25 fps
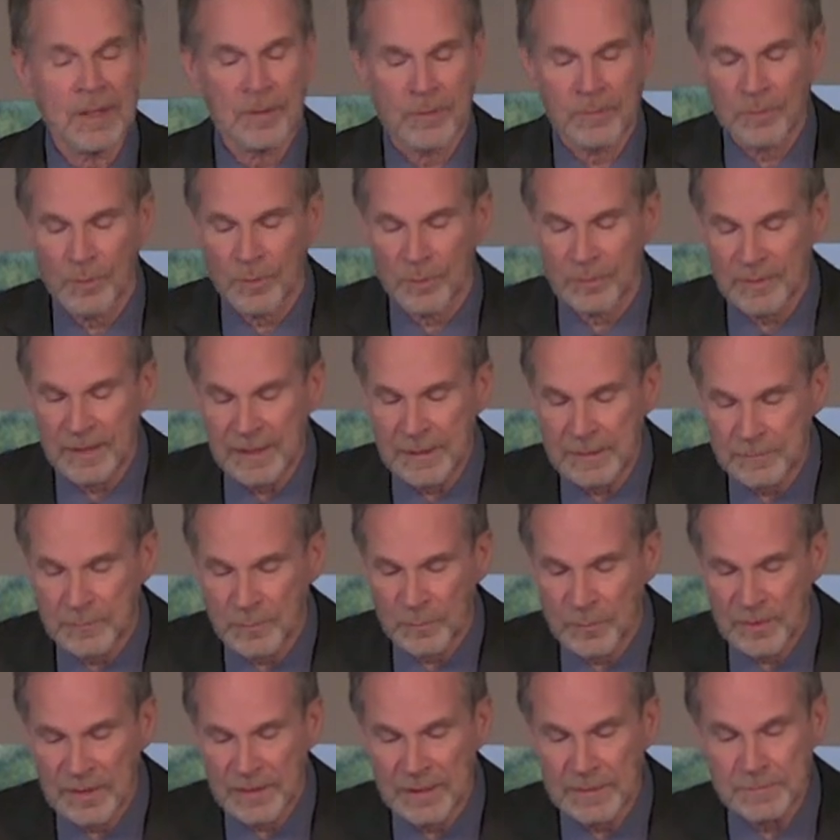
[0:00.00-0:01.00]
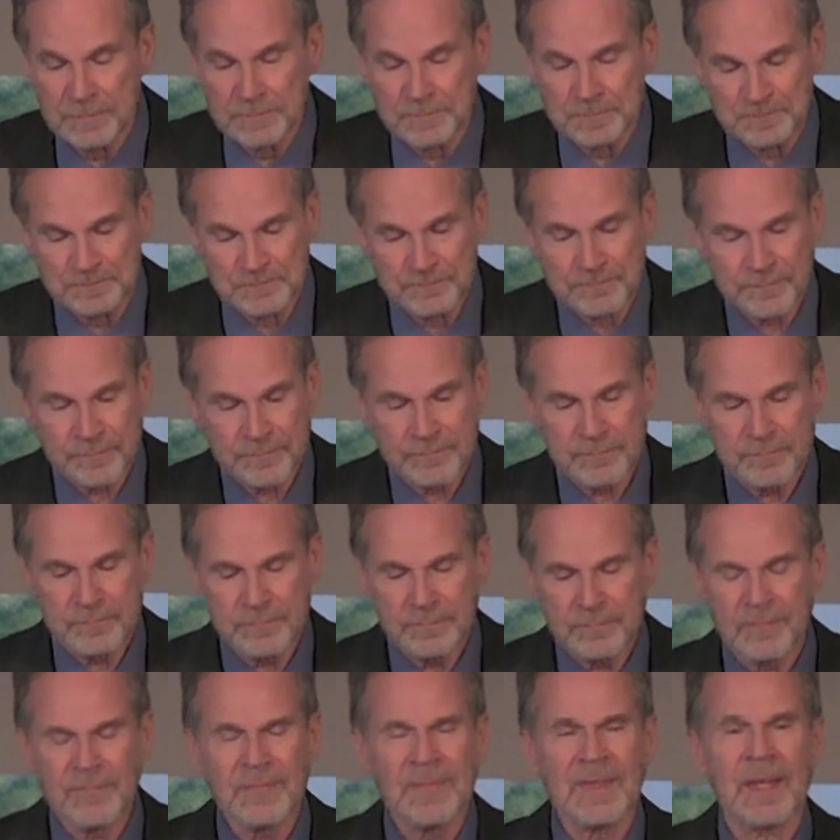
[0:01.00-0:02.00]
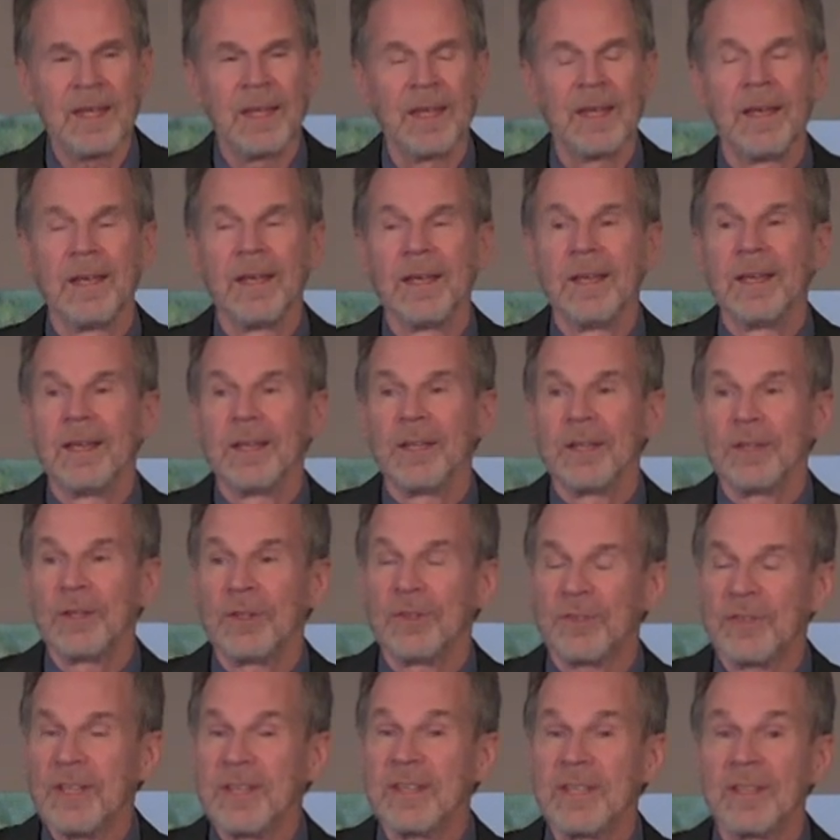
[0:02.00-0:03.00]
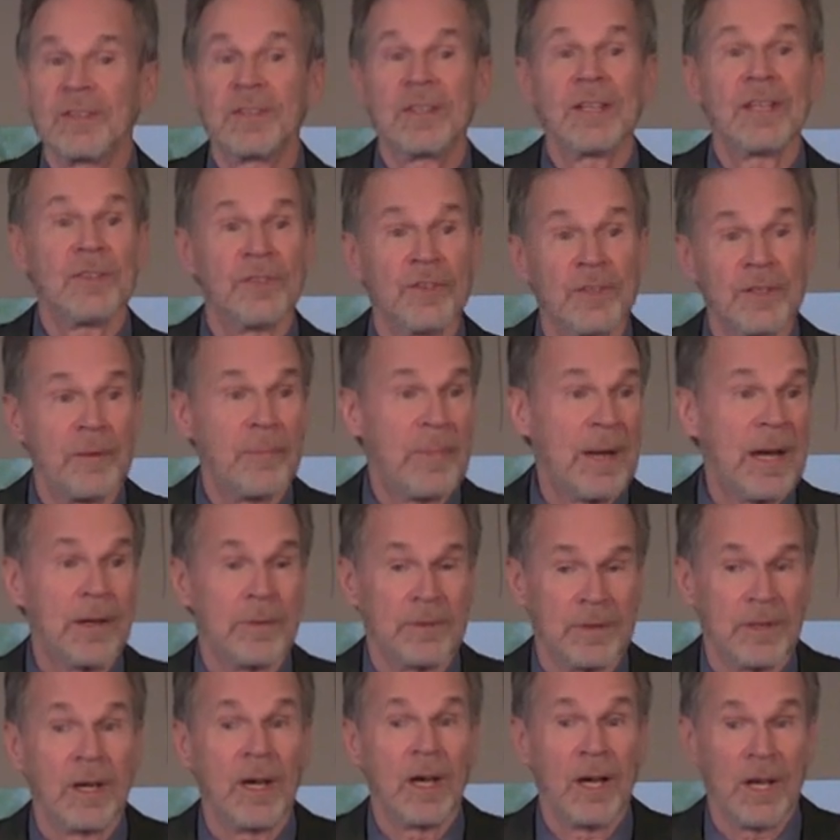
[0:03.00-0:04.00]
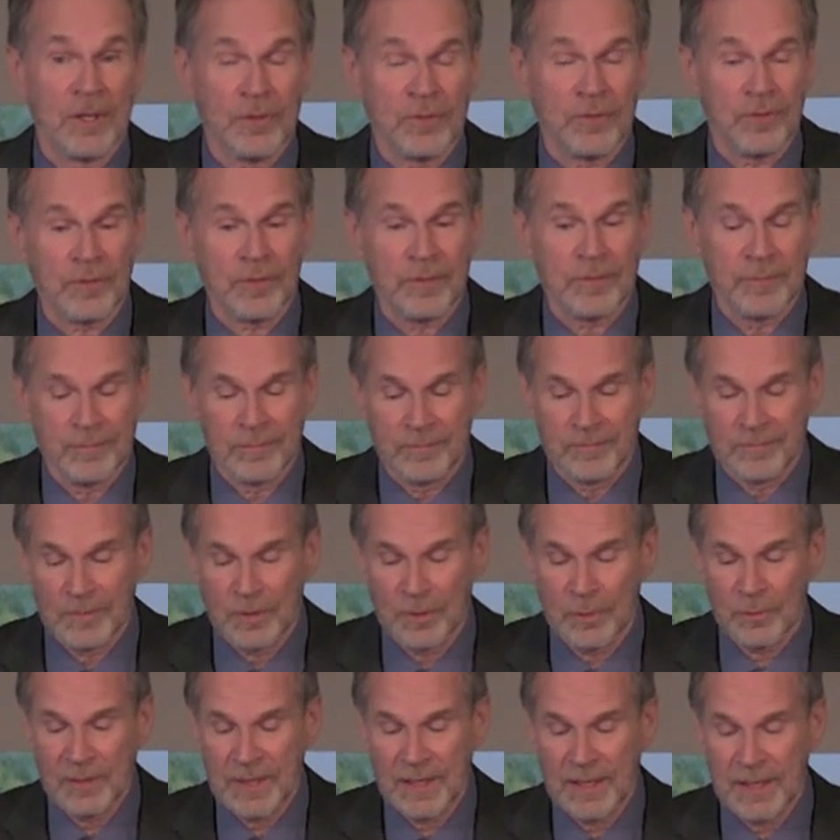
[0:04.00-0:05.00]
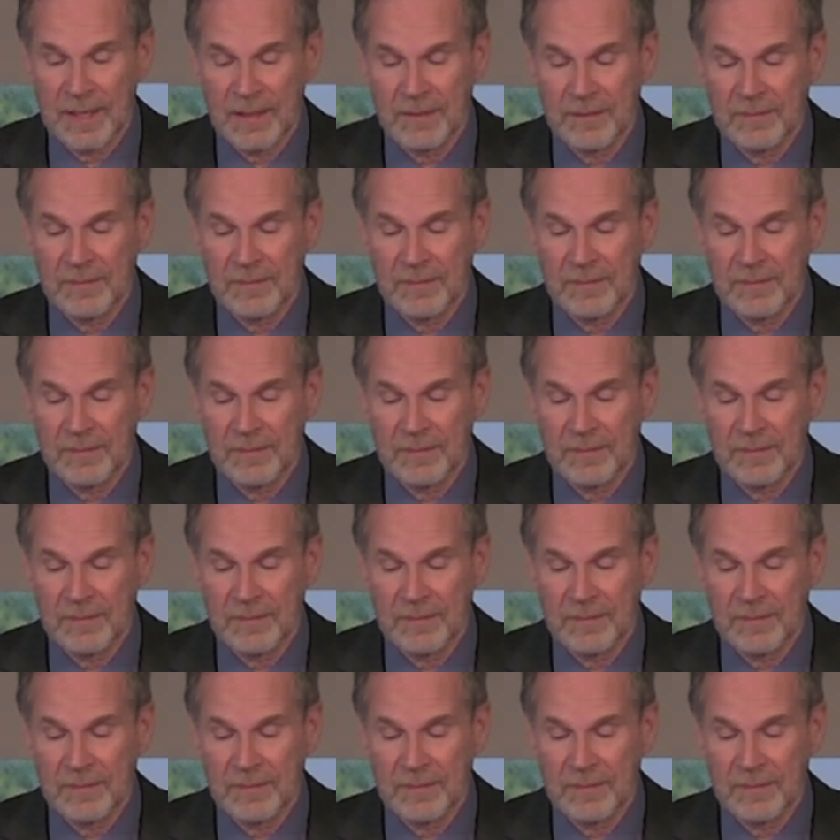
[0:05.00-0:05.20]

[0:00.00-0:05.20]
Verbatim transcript: roll, right? Well, you see, this isn't about us, okay?